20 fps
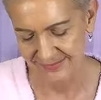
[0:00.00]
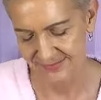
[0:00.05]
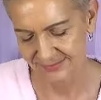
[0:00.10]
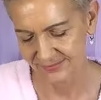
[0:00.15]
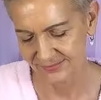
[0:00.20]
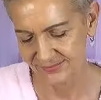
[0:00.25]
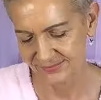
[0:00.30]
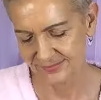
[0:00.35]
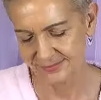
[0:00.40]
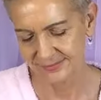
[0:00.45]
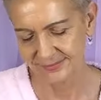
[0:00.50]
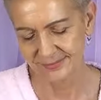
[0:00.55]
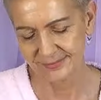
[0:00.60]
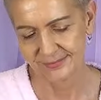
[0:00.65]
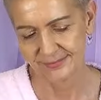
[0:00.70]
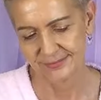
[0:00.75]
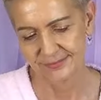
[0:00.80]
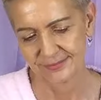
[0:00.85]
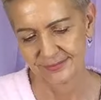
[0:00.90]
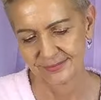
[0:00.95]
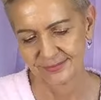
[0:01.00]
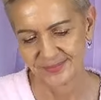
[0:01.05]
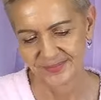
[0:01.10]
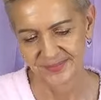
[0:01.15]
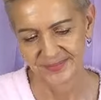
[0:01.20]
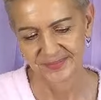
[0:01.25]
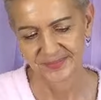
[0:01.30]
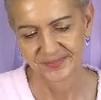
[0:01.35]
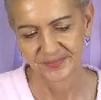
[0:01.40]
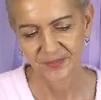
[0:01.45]
The
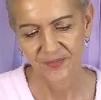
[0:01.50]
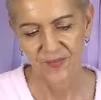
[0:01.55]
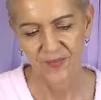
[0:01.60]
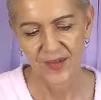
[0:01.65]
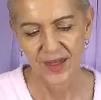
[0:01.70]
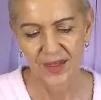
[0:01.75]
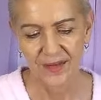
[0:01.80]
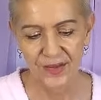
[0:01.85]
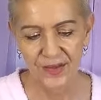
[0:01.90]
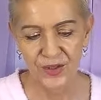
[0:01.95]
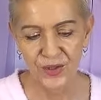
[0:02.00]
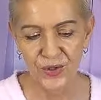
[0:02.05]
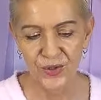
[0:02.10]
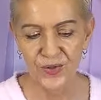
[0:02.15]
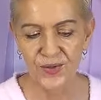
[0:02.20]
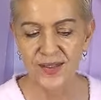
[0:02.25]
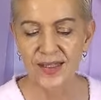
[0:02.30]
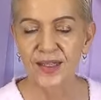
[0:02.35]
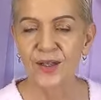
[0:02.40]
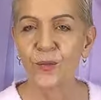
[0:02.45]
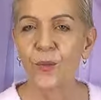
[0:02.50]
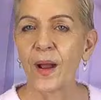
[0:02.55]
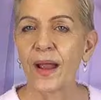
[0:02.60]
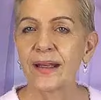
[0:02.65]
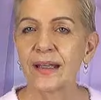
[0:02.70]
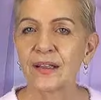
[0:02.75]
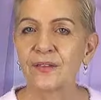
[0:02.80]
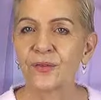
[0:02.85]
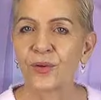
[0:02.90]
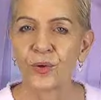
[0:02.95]
news that you're
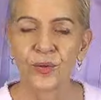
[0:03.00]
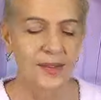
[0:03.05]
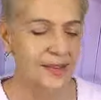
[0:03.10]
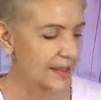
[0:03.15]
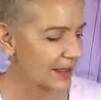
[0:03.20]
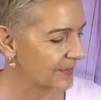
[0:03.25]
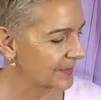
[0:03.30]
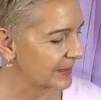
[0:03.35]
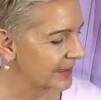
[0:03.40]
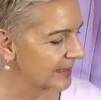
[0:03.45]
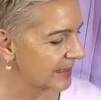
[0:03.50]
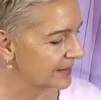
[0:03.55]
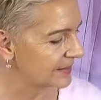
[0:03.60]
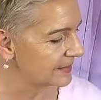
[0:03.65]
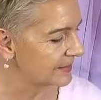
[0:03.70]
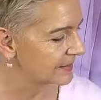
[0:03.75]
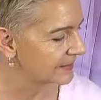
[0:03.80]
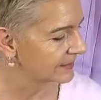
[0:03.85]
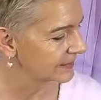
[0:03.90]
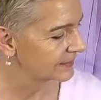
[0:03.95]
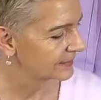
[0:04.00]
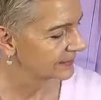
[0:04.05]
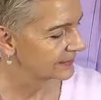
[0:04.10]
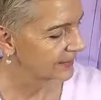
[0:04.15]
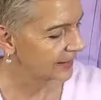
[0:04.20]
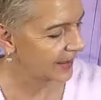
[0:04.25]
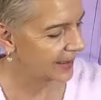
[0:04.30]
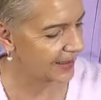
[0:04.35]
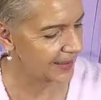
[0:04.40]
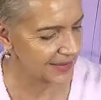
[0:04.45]
waiting for is coming
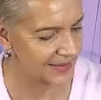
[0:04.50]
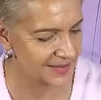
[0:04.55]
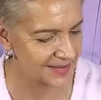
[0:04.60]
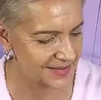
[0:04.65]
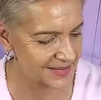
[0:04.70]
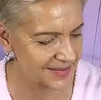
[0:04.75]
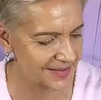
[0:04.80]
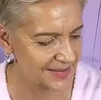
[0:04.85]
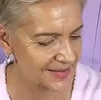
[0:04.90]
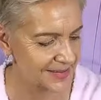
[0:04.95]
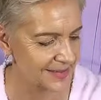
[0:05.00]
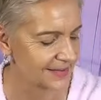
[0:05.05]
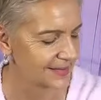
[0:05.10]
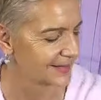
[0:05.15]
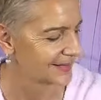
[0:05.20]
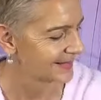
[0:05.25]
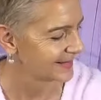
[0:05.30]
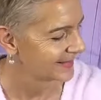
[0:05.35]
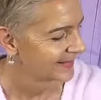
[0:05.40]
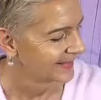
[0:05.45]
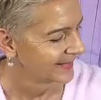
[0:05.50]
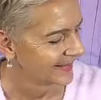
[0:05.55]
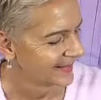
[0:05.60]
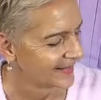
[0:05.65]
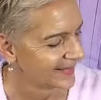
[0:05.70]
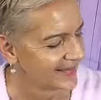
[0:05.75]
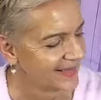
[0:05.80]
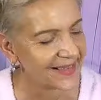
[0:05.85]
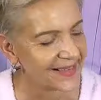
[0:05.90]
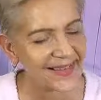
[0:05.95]
in.
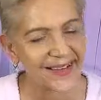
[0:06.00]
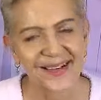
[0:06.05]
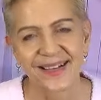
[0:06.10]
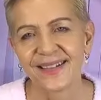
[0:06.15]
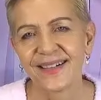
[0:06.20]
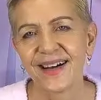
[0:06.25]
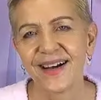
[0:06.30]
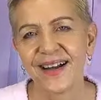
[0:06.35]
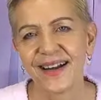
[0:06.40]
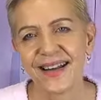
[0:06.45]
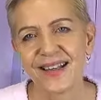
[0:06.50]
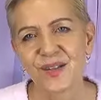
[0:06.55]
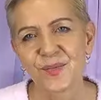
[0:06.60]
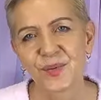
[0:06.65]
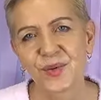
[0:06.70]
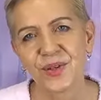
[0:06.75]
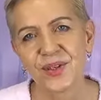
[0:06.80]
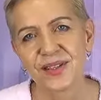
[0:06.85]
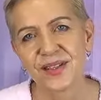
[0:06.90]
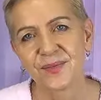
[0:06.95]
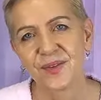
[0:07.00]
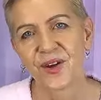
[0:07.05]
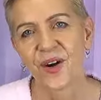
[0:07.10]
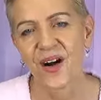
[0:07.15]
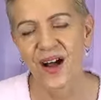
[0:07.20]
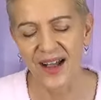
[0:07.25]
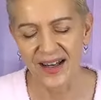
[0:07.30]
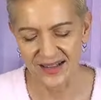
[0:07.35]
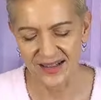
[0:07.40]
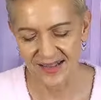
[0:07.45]
All right, let's pull you some
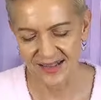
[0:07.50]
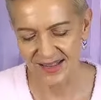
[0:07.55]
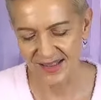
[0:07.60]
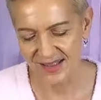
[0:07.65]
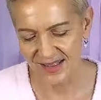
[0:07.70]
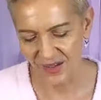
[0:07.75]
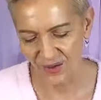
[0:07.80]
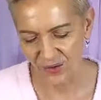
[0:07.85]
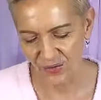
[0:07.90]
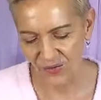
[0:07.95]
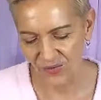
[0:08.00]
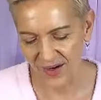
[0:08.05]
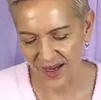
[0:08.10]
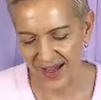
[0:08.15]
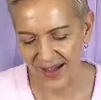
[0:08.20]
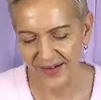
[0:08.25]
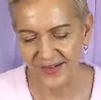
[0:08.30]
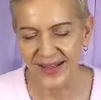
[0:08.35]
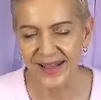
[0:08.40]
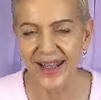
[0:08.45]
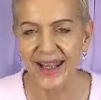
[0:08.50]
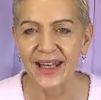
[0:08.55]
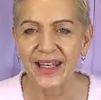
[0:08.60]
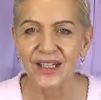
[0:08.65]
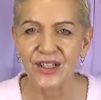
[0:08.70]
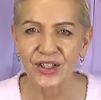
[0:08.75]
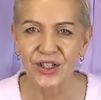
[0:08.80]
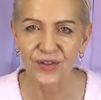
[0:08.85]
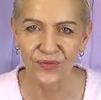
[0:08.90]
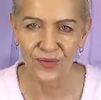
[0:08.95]
guidance. There's a crowning
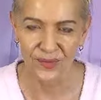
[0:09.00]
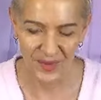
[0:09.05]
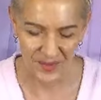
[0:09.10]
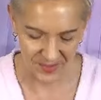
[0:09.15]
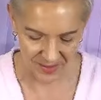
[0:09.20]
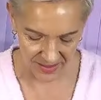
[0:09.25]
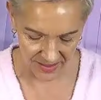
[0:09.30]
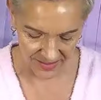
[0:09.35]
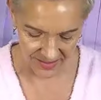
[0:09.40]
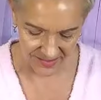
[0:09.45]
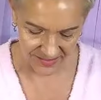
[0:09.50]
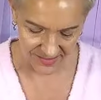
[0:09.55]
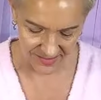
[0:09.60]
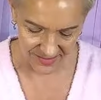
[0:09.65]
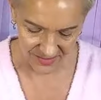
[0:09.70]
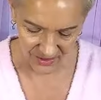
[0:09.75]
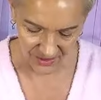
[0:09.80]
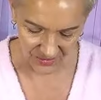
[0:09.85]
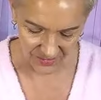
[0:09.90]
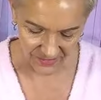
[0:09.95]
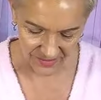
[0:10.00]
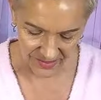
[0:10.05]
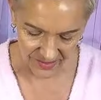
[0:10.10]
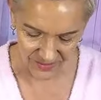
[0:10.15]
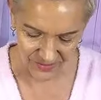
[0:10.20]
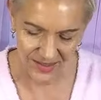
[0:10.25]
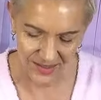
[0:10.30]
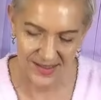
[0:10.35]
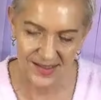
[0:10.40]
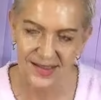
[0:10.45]
energy from the Pegasus
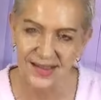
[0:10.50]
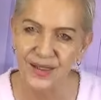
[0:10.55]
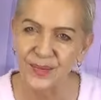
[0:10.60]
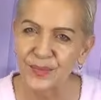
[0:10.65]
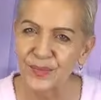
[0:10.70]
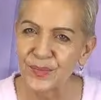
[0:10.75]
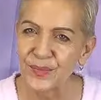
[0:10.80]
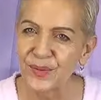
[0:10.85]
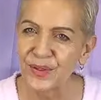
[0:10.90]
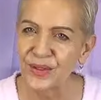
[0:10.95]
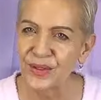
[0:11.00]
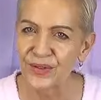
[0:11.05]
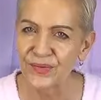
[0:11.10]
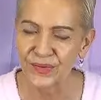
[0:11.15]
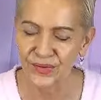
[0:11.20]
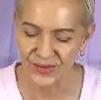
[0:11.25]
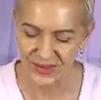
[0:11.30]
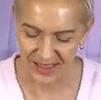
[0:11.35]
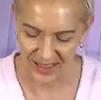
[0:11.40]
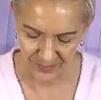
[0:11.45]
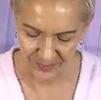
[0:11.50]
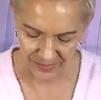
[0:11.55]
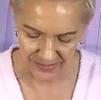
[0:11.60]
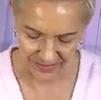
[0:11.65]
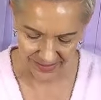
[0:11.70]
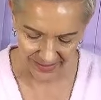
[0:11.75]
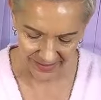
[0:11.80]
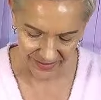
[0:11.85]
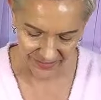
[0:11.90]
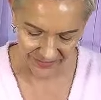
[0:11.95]
Oracle. This is a beautiful deck by
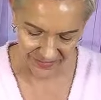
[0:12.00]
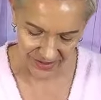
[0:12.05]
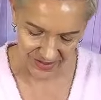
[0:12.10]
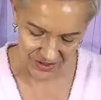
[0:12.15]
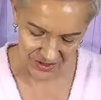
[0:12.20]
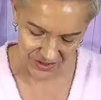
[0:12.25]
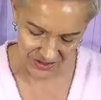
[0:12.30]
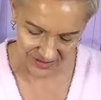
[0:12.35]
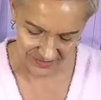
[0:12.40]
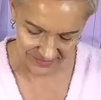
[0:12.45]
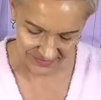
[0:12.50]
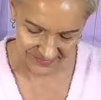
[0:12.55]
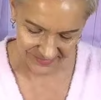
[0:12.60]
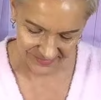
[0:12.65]
Lana Fairchild.